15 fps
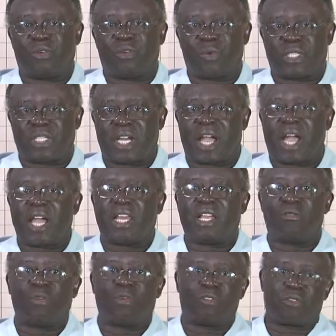with a high
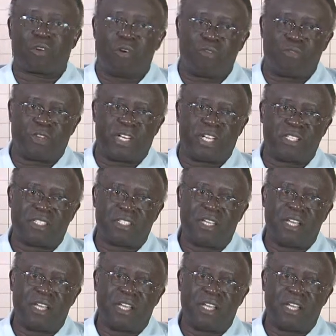level of confidence